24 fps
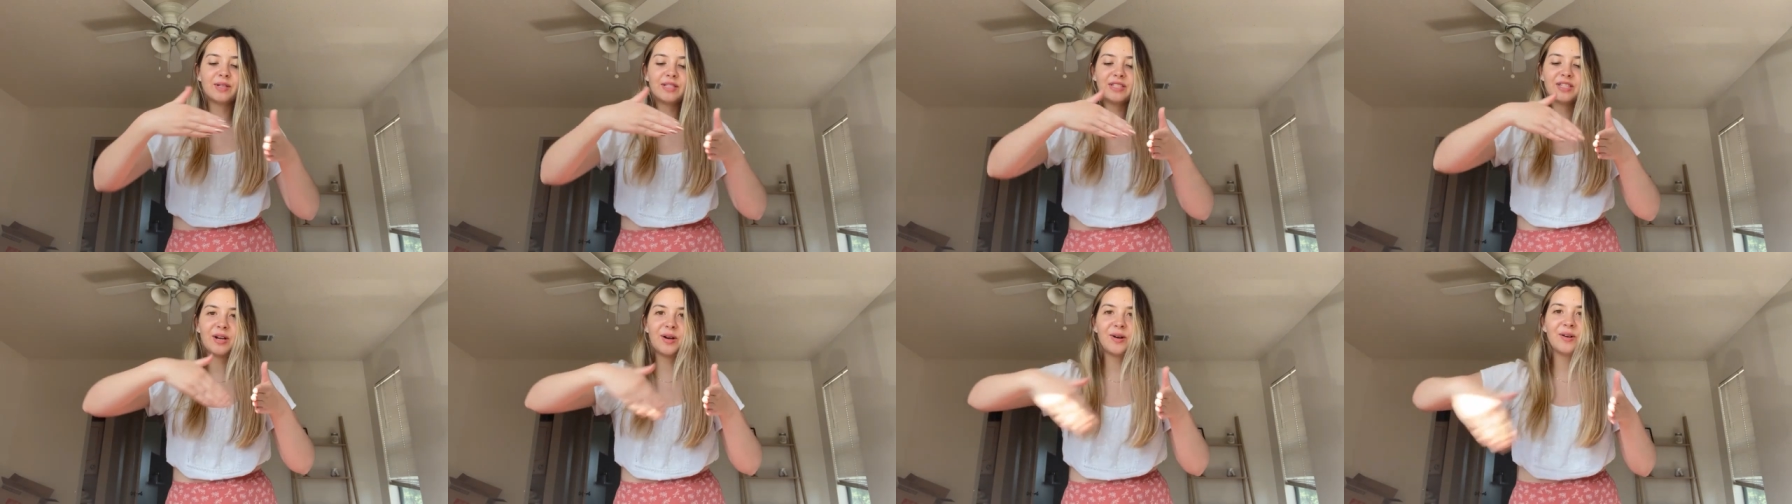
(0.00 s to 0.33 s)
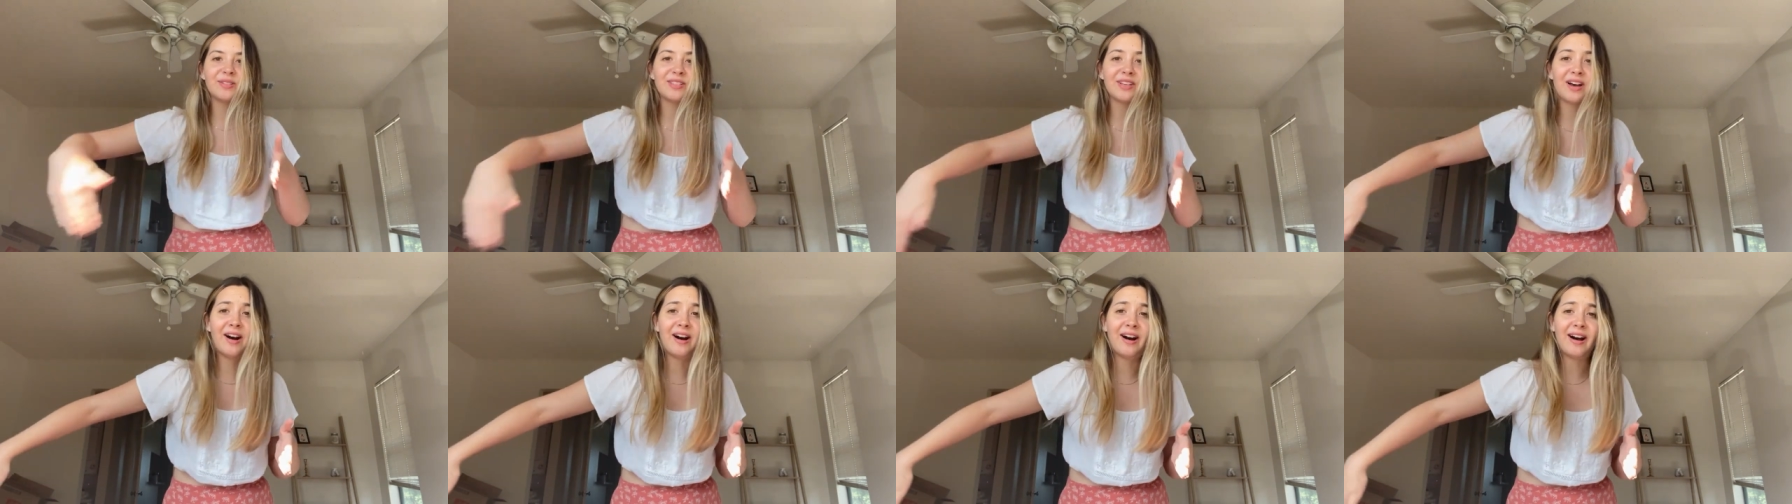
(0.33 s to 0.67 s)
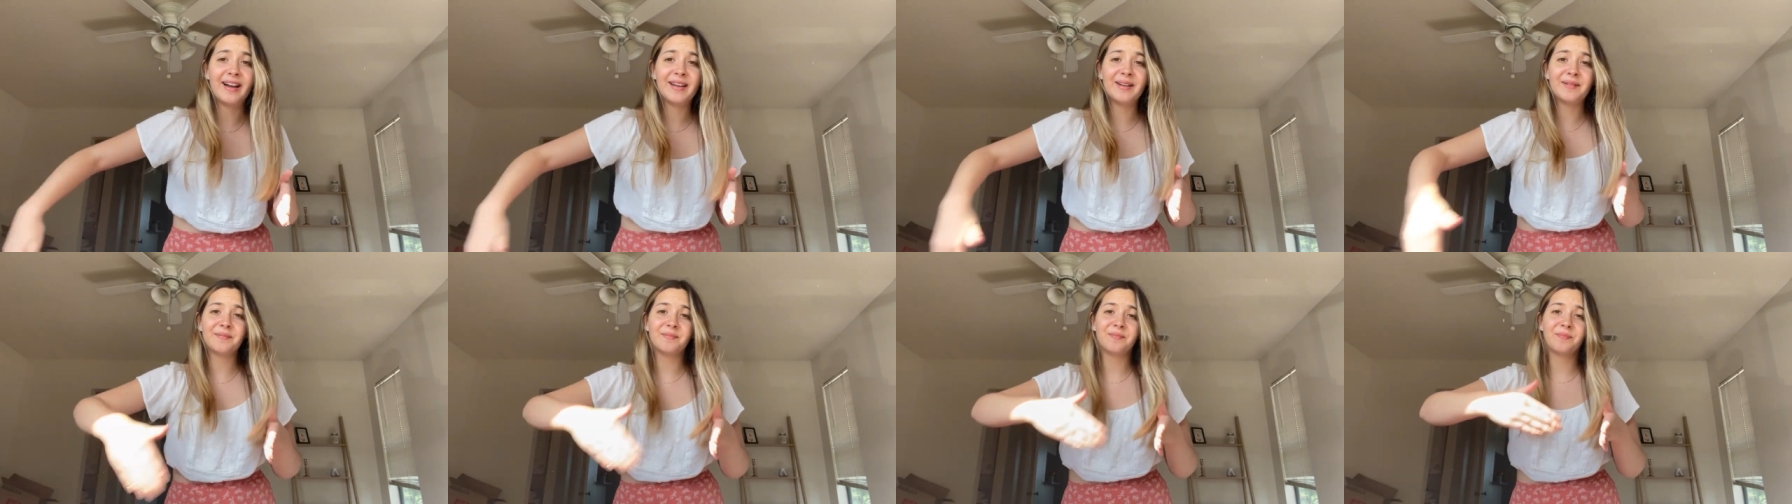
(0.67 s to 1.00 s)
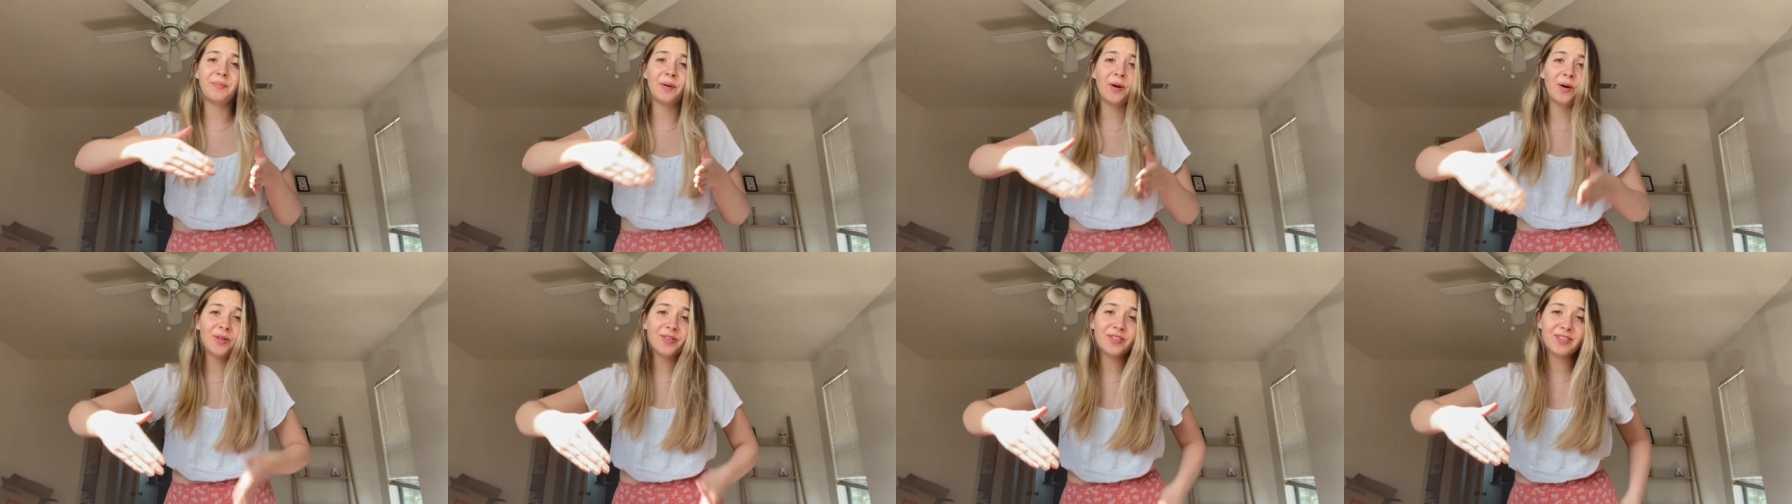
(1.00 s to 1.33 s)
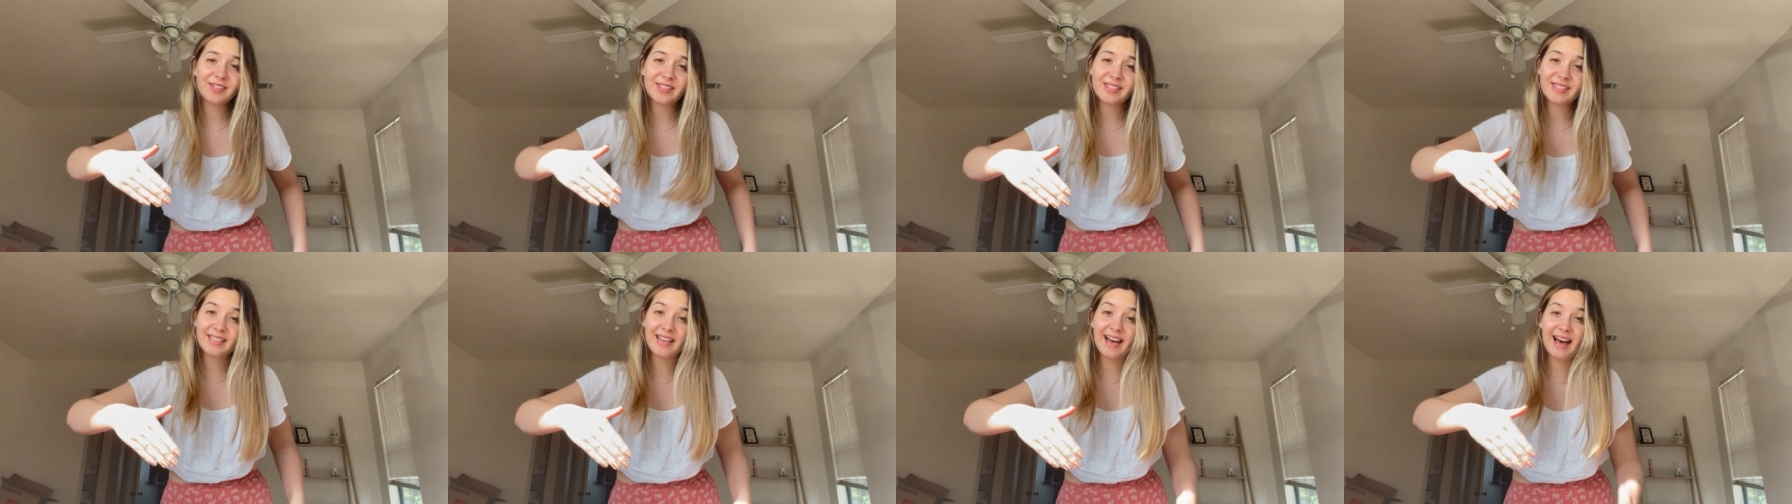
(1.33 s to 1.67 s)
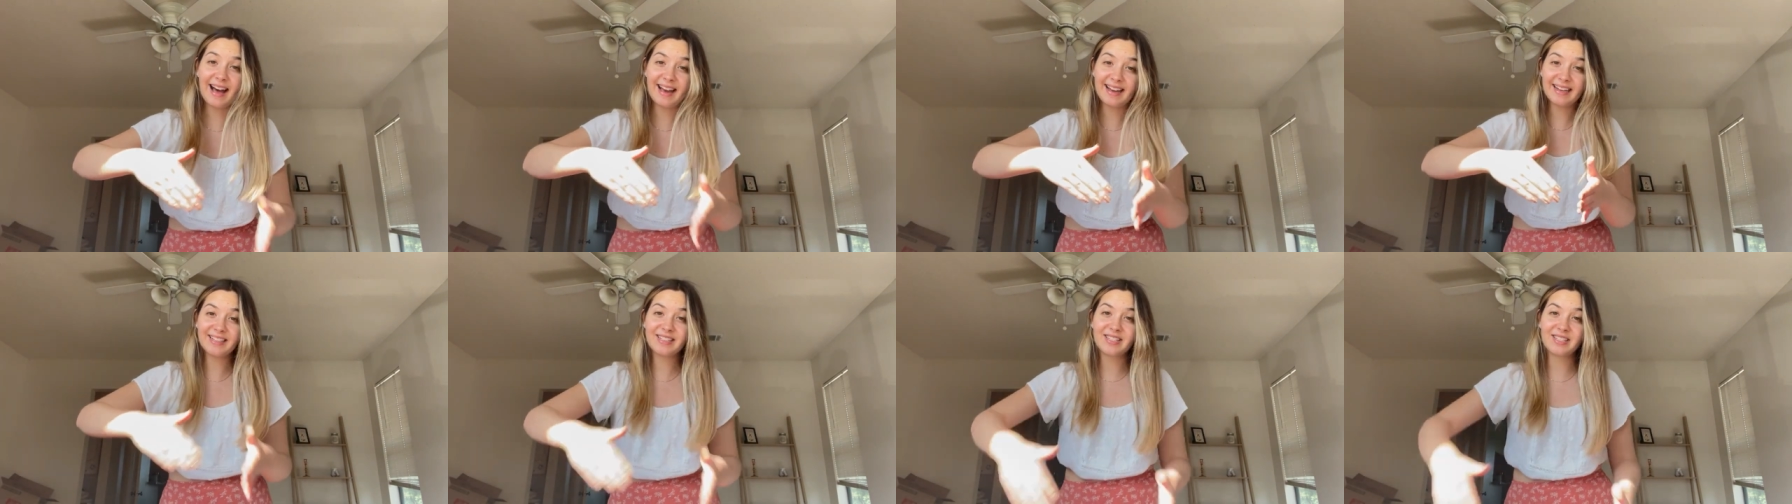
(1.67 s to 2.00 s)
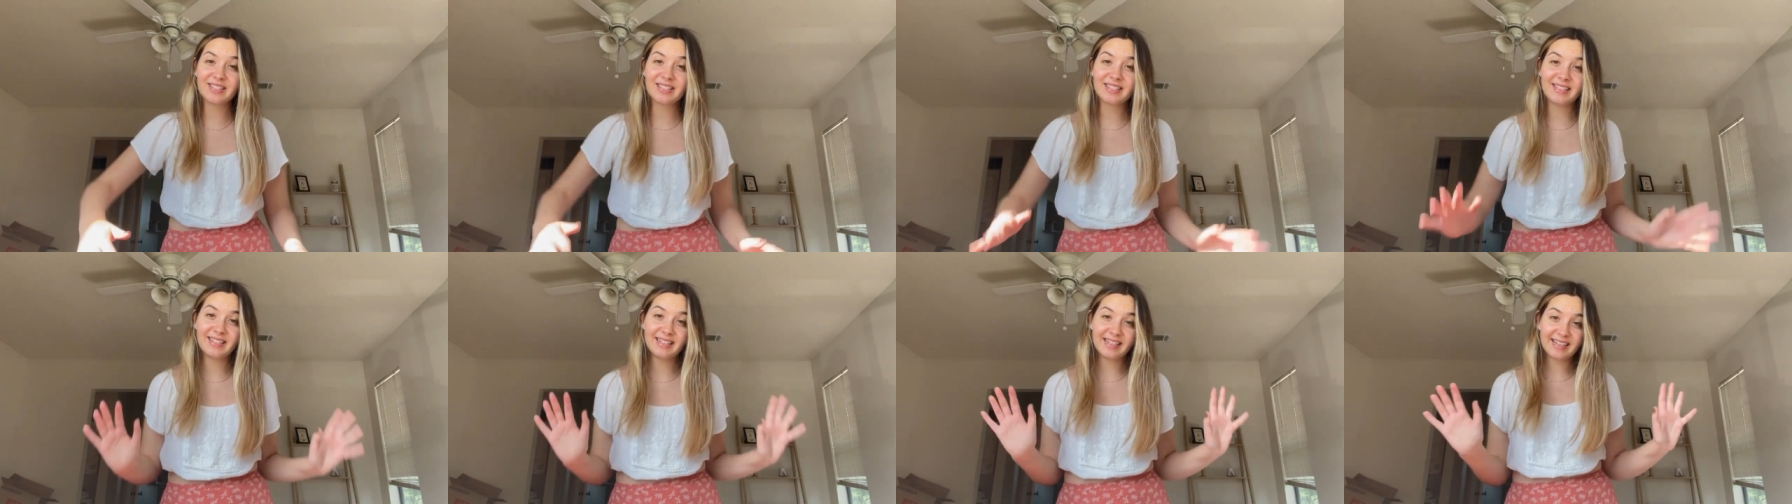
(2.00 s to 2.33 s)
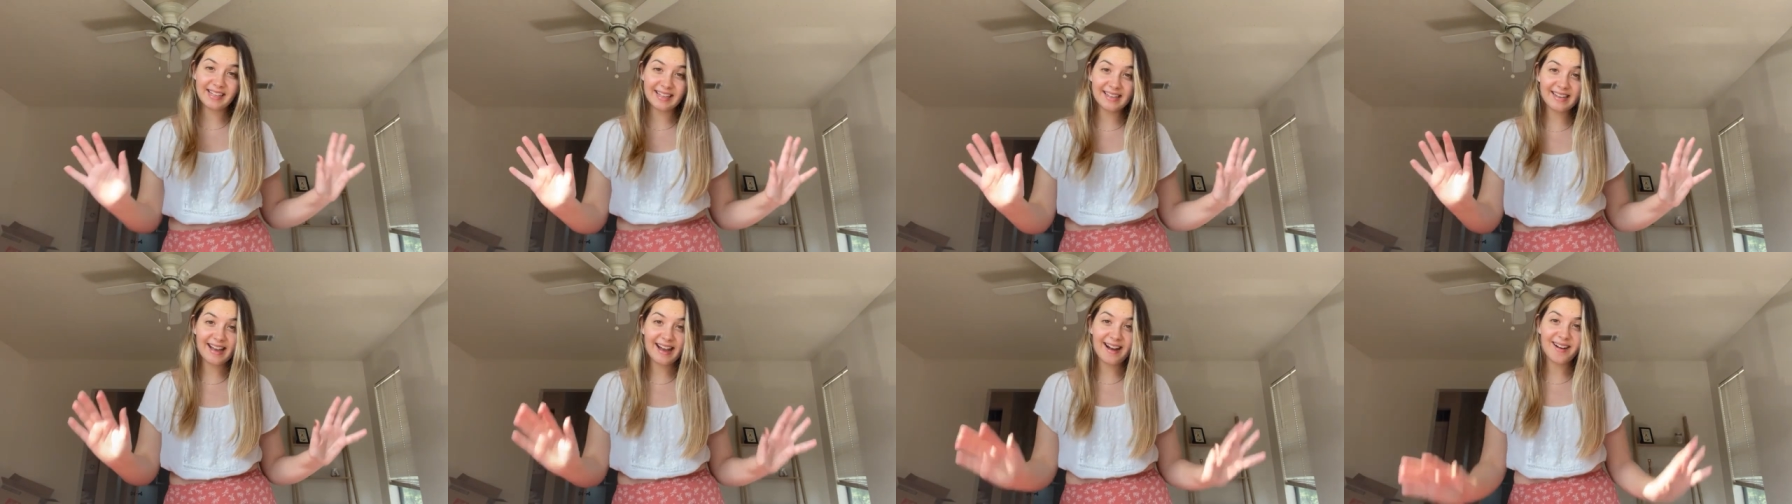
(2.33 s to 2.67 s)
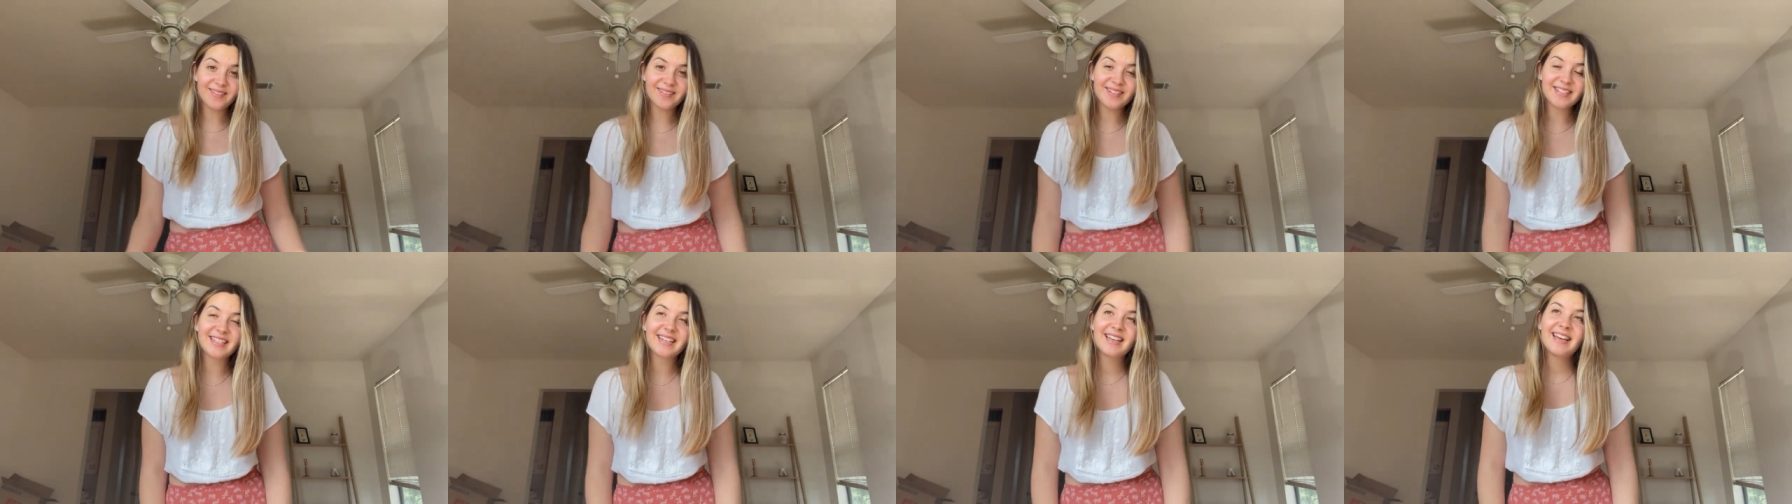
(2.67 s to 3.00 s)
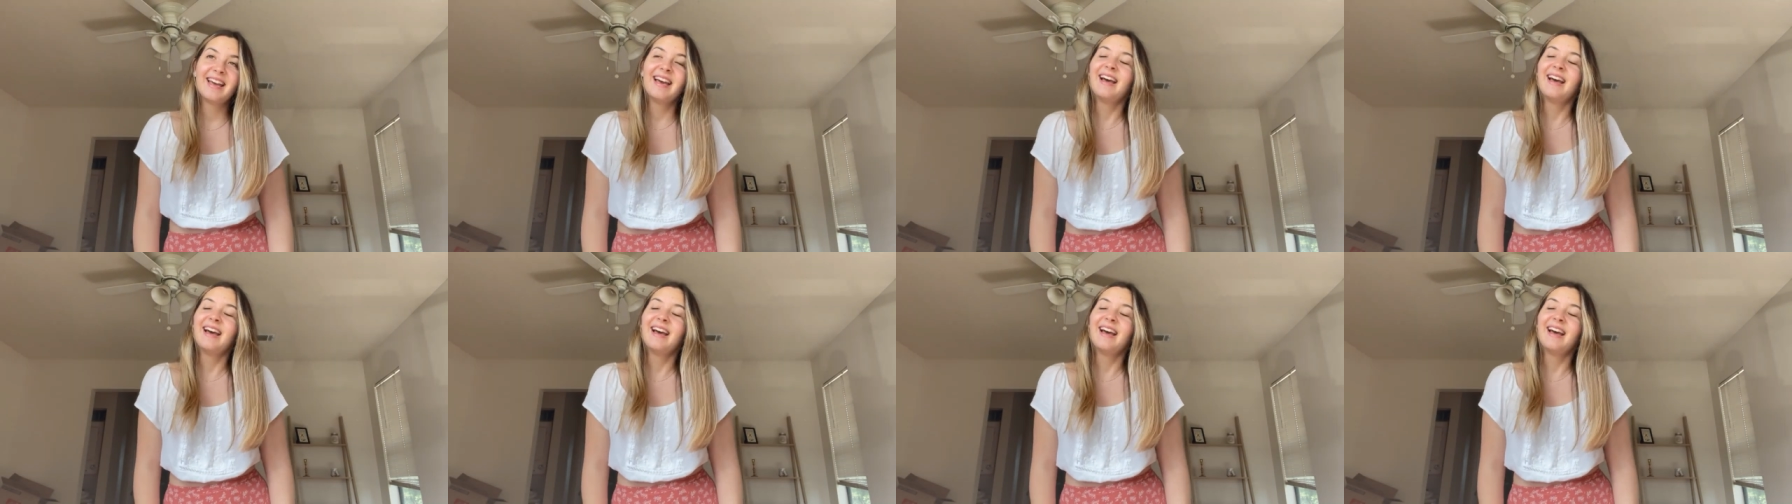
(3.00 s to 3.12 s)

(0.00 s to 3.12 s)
windows on both sides sticking out.